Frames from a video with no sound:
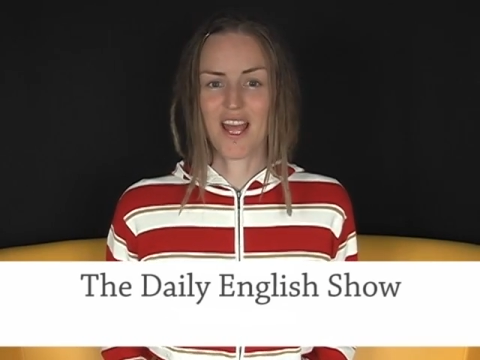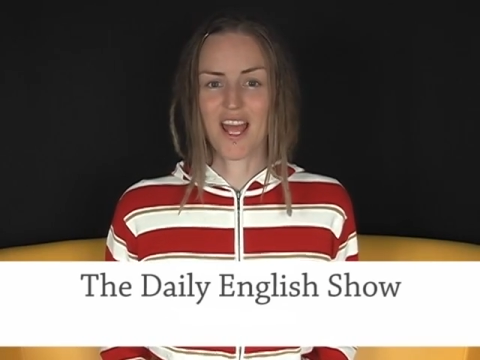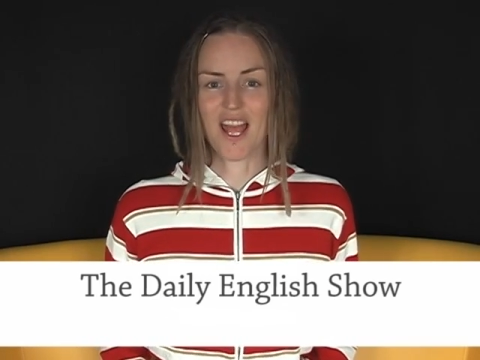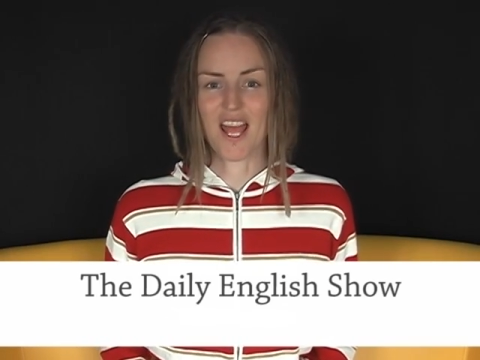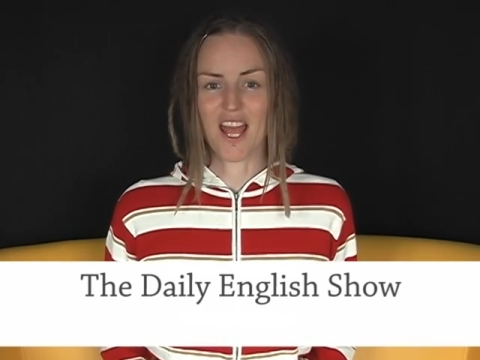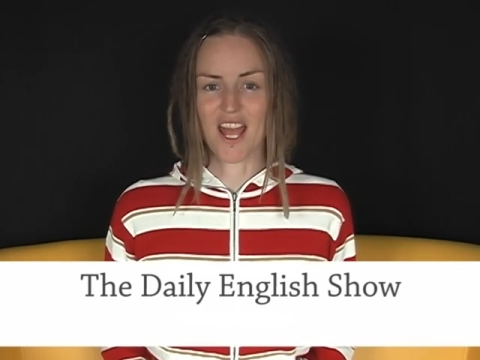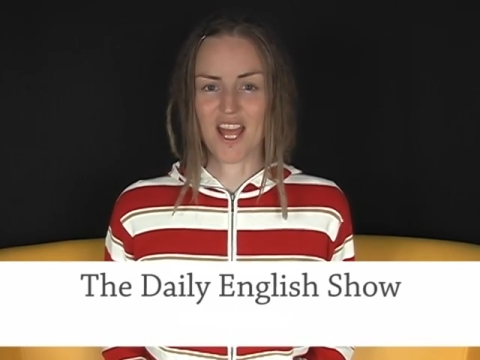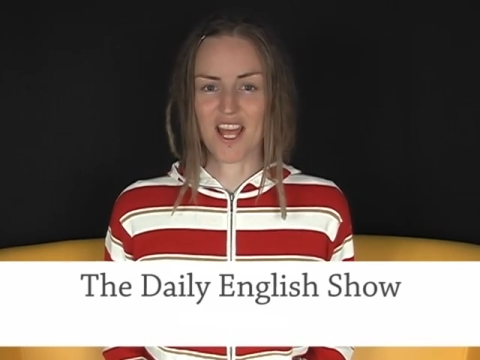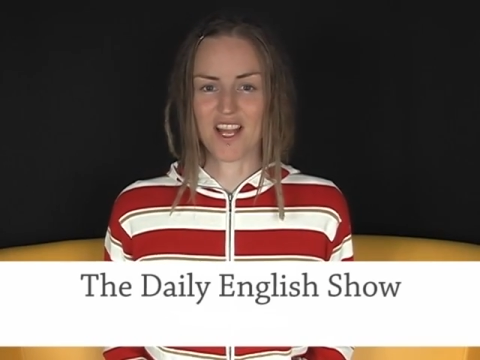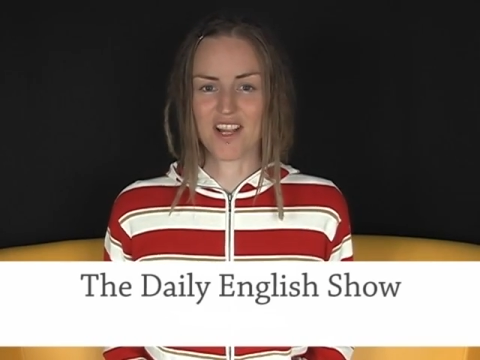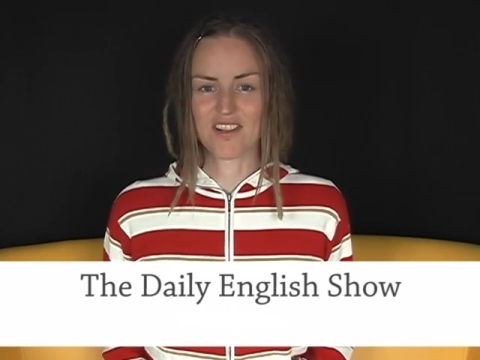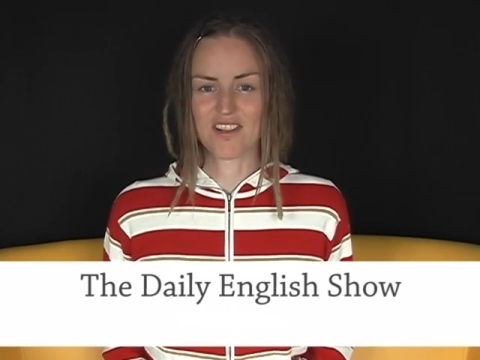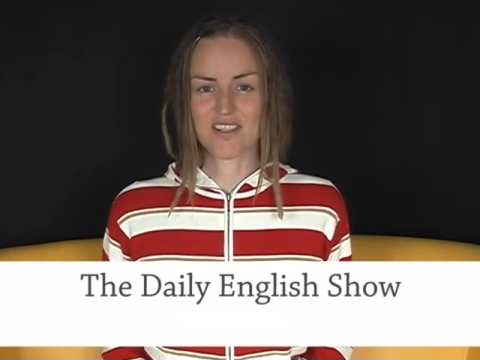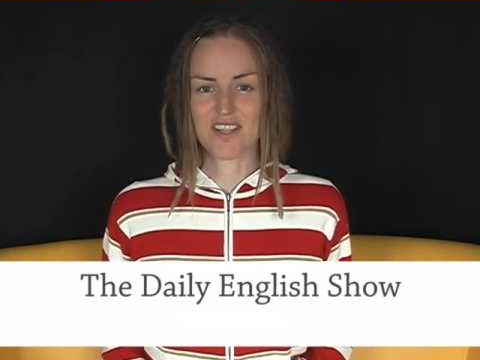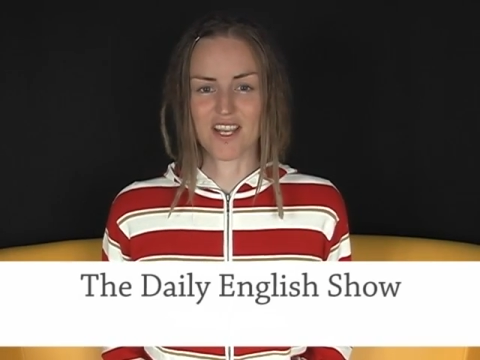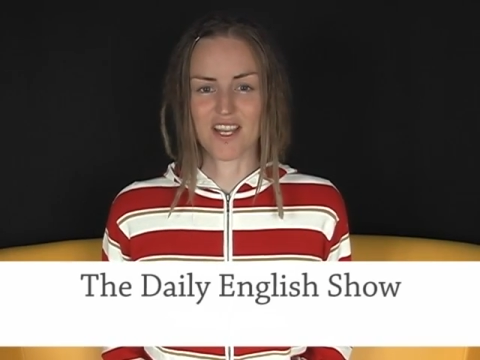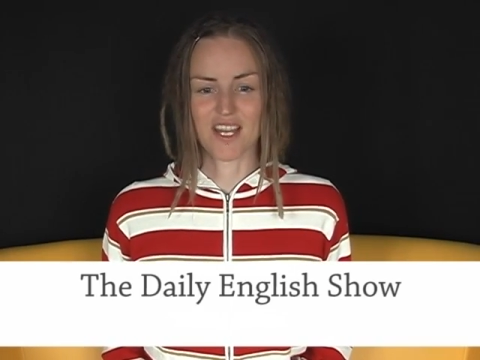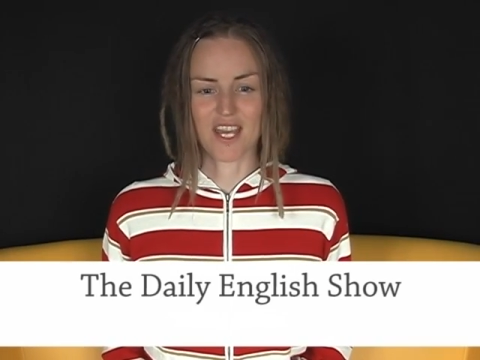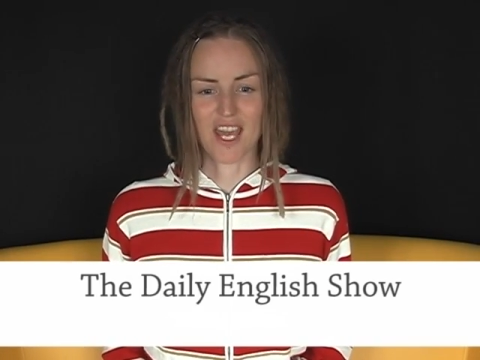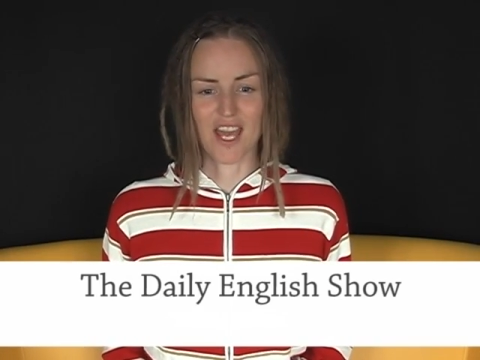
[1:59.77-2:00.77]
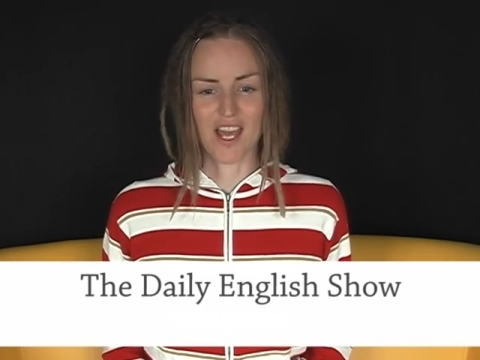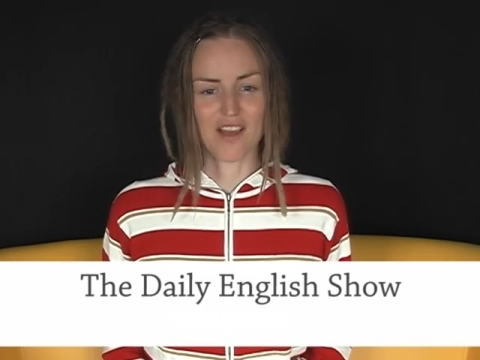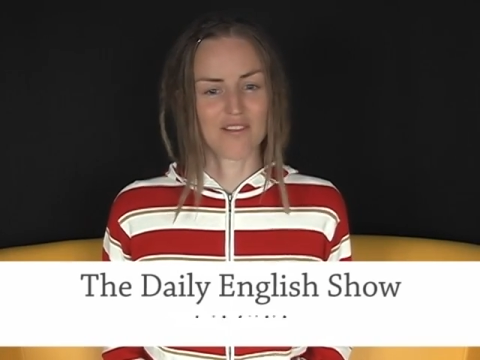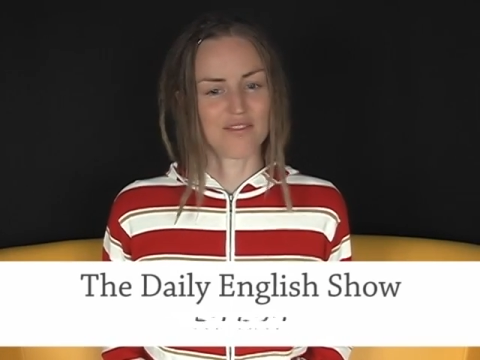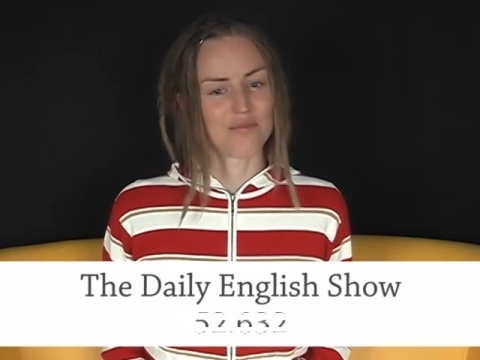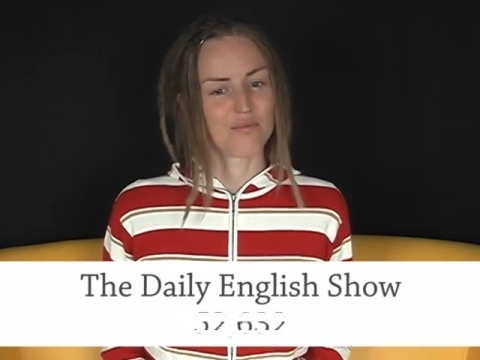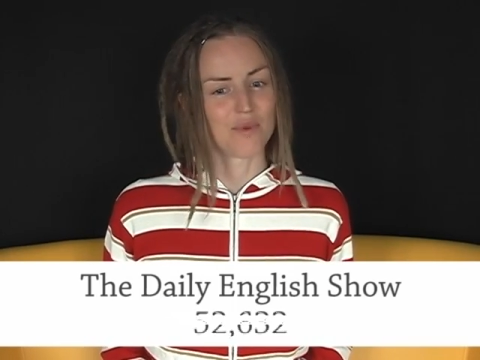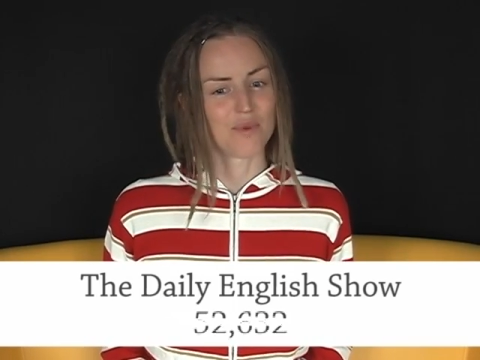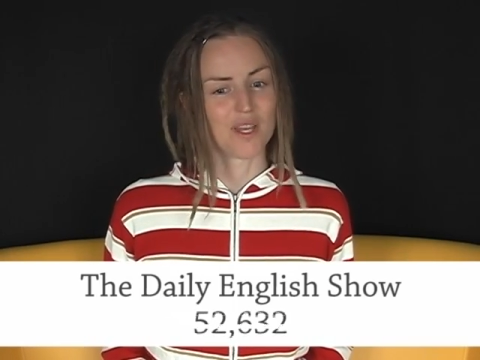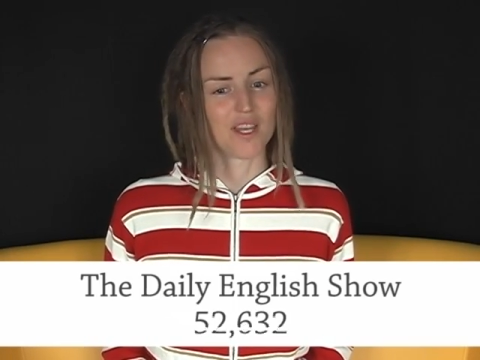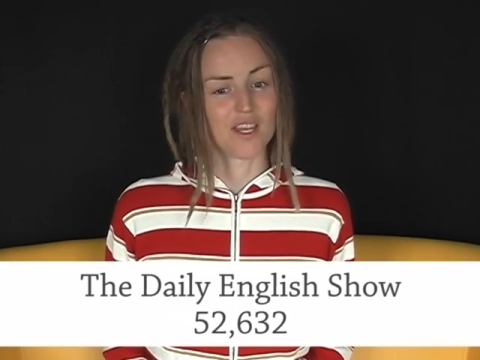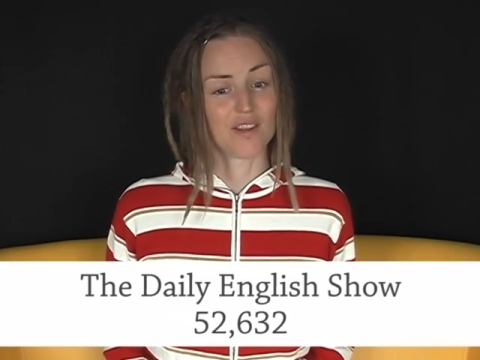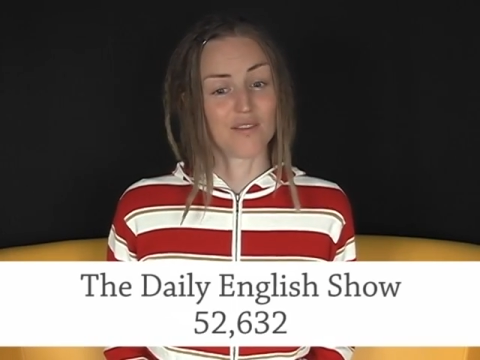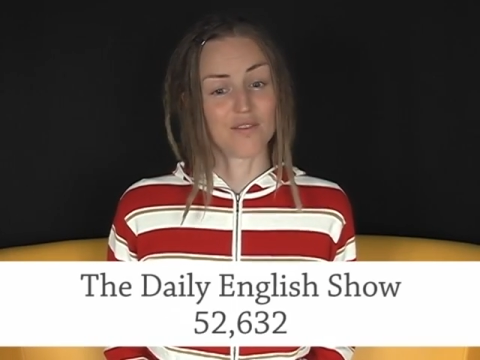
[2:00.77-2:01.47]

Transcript: and it gave me